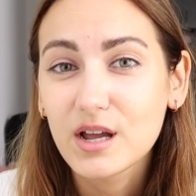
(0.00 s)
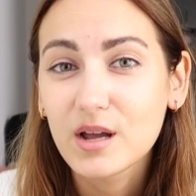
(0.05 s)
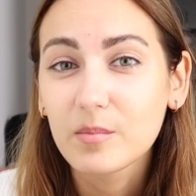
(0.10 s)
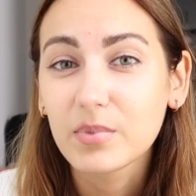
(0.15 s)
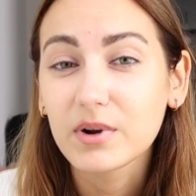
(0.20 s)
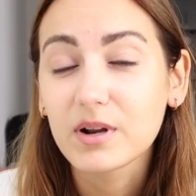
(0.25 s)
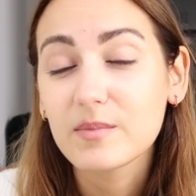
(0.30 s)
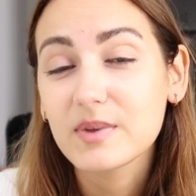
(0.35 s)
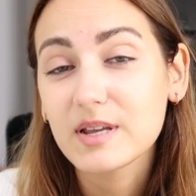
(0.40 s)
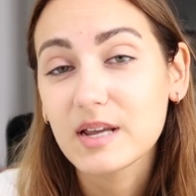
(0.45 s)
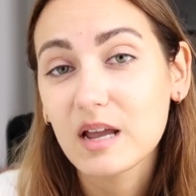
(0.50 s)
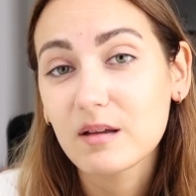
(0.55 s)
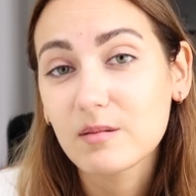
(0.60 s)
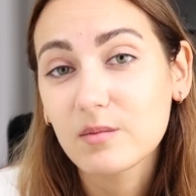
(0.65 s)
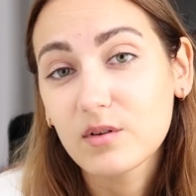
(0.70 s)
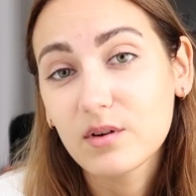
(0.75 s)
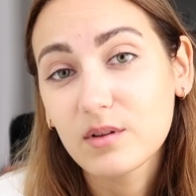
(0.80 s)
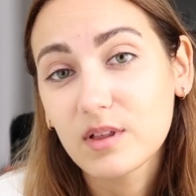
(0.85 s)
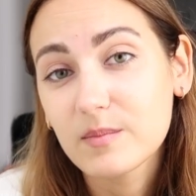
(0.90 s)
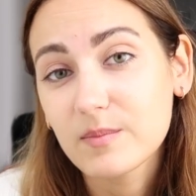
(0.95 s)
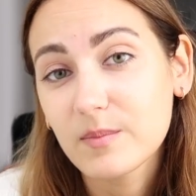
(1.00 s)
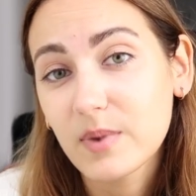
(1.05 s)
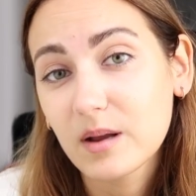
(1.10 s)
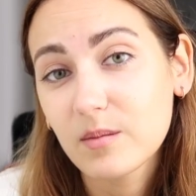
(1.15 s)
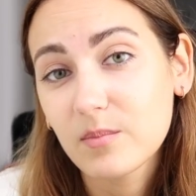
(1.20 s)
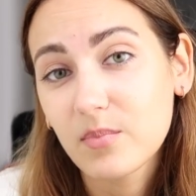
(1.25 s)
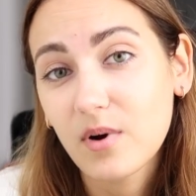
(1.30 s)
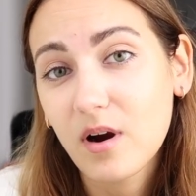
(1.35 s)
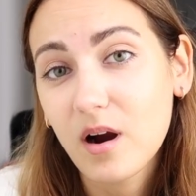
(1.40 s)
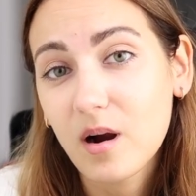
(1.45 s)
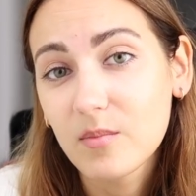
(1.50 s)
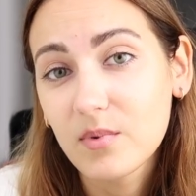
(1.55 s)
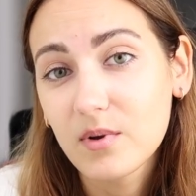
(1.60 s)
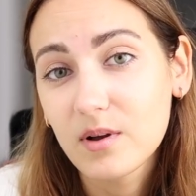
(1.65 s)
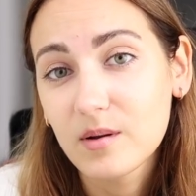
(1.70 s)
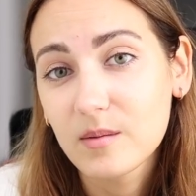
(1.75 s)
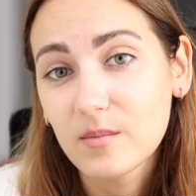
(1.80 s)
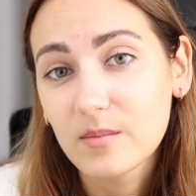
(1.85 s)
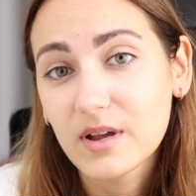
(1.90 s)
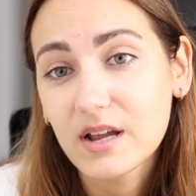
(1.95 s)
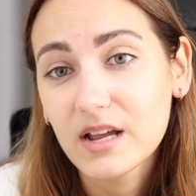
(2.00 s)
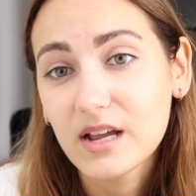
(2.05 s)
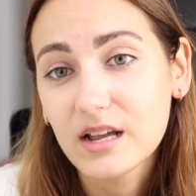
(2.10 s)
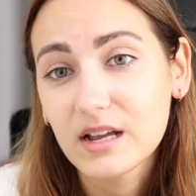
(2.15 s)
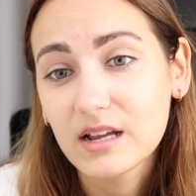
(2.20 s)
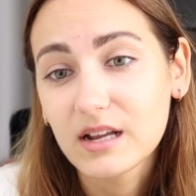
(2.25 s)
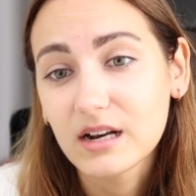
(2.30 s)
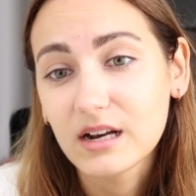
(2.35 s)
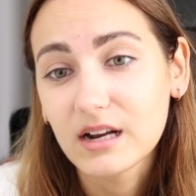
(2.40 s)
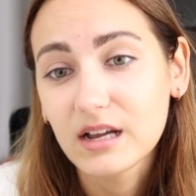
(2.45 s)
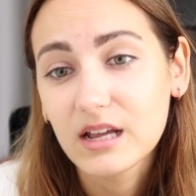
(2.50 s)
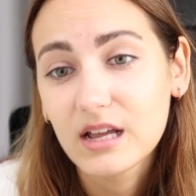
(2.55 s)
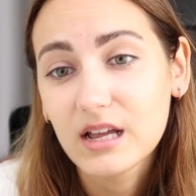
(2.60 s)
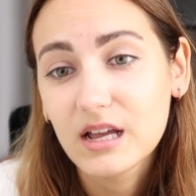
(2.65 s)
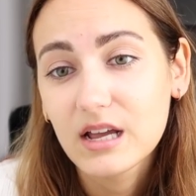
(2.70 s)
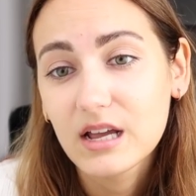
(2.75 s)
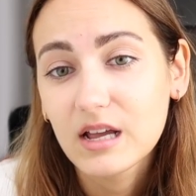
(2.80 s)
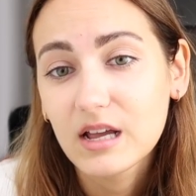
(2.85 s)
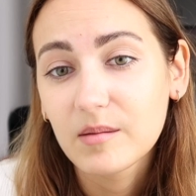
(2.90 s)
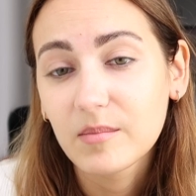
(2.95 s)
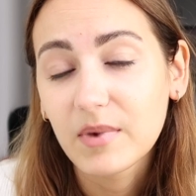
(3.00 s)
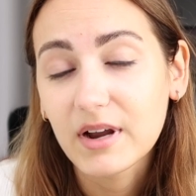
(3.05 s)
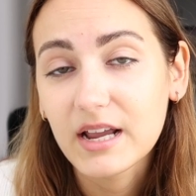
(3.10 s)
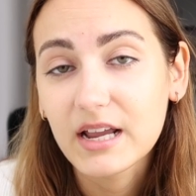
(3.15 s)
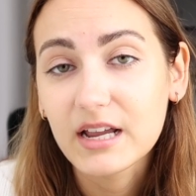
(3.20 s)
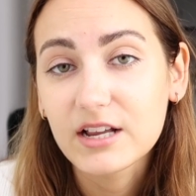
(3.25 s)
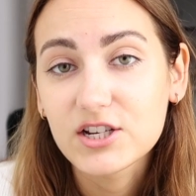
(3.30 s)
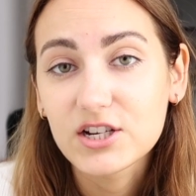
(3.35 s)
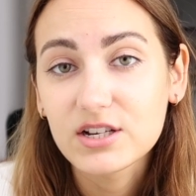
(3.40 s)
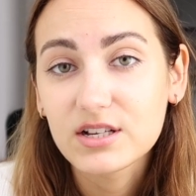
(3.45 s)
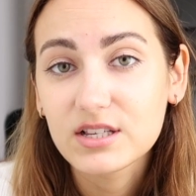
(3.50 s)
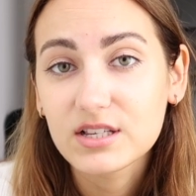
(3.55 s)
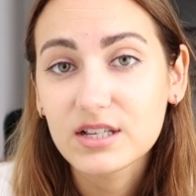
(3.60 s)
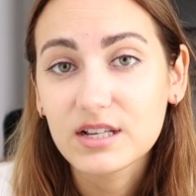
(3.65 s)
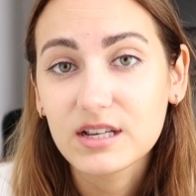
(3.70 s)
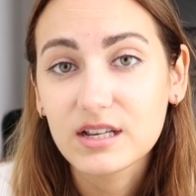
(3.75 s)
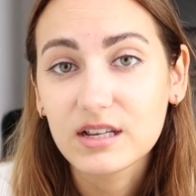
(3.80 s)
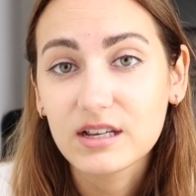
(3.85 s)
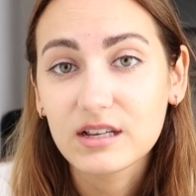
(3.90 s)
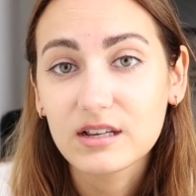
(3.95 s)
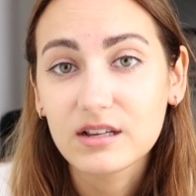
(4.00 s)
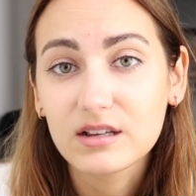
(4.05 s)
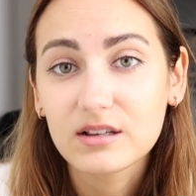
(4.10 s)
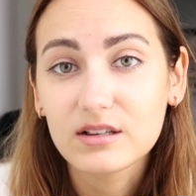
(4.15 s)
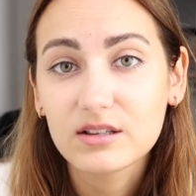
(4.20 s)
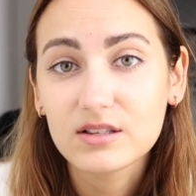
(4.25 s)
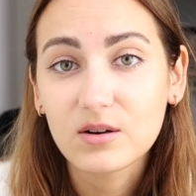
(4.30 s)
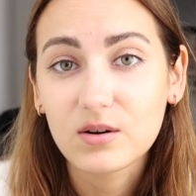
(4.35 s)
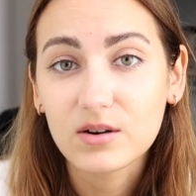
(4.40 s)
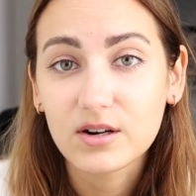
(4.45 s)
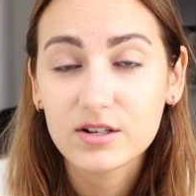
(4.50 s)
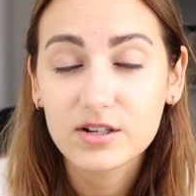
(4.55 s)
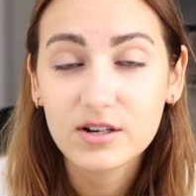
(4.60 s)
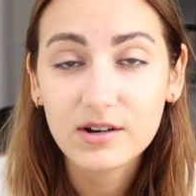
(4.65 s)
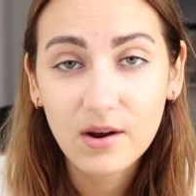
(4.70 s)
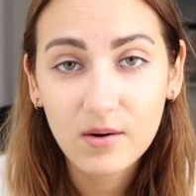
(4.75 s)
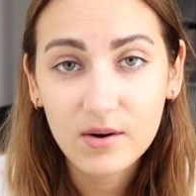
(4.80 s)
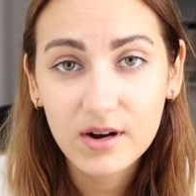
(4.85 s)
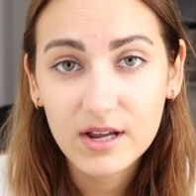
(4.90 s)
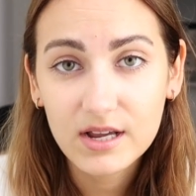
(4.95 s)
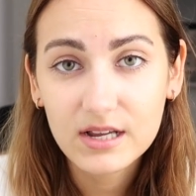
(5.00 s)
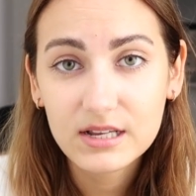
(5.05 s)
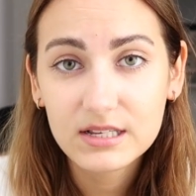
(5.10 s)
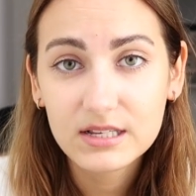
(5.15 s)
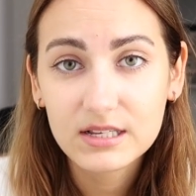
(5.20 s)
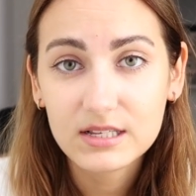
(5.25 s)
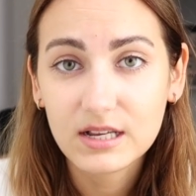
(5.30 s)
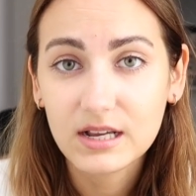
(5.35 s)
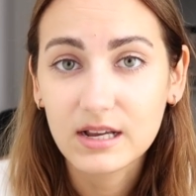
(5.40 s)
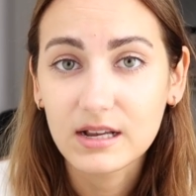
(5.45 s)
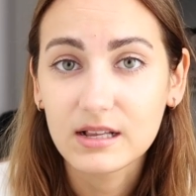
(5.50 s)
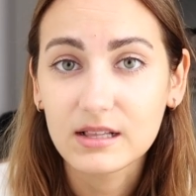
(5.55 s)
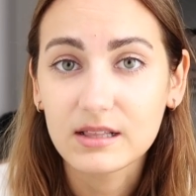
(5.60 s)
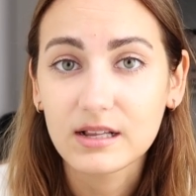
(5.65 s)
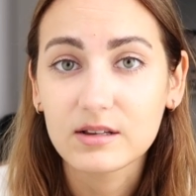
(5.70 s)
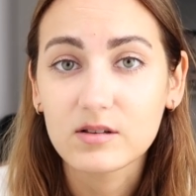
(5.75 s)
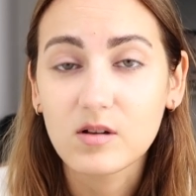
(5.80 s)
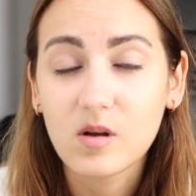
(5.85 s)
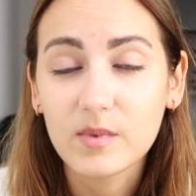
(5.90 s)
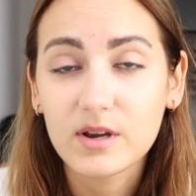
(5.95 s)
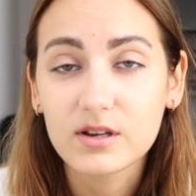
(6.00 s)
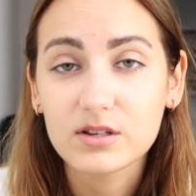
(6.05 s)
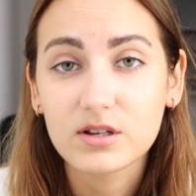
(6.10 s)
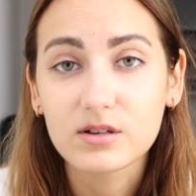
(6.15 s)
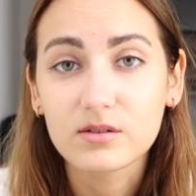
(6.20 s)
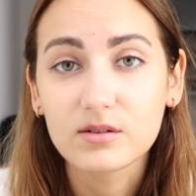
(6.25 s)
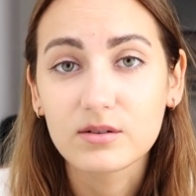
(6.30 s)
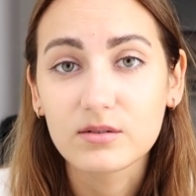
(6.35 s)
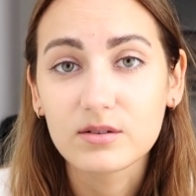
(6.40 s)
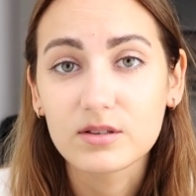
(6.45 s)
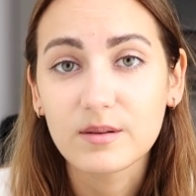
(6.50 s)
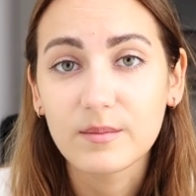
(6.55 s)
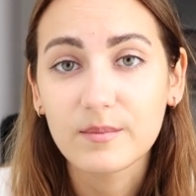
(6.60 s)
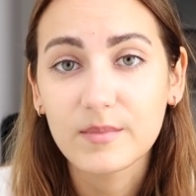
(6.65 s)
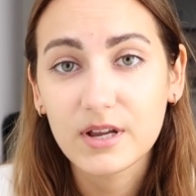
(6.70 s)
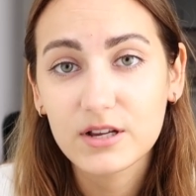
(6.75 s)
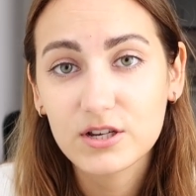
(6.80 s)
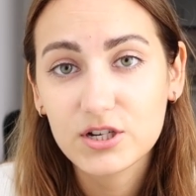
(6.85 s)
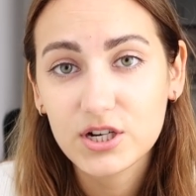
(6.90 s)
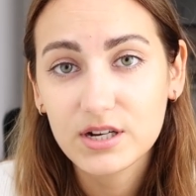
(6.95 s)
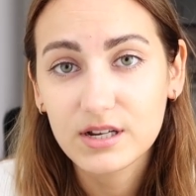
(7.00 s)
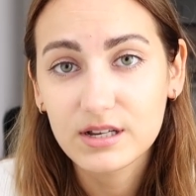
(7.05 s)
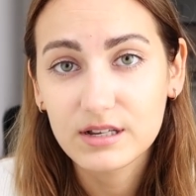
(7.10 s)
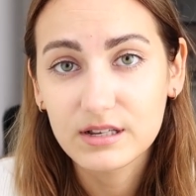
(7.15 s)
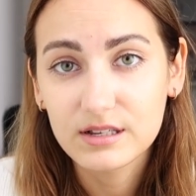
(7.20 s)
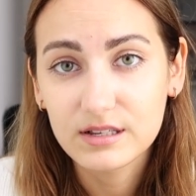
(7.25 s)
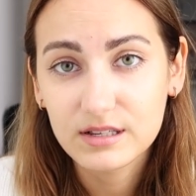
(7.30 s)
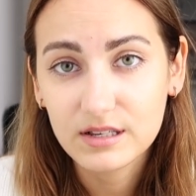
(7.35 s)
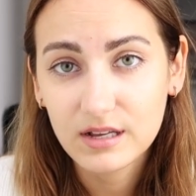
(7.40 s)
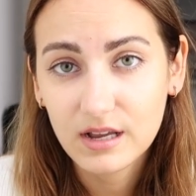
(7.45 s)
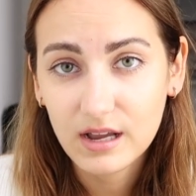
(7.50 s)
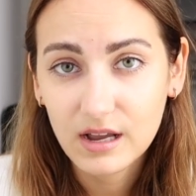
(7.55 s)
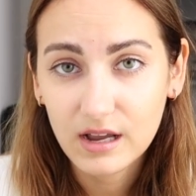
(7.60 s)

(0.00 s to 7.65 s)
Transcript: but it became a really big problem, and my agency started to notice and they told me to lose some inches.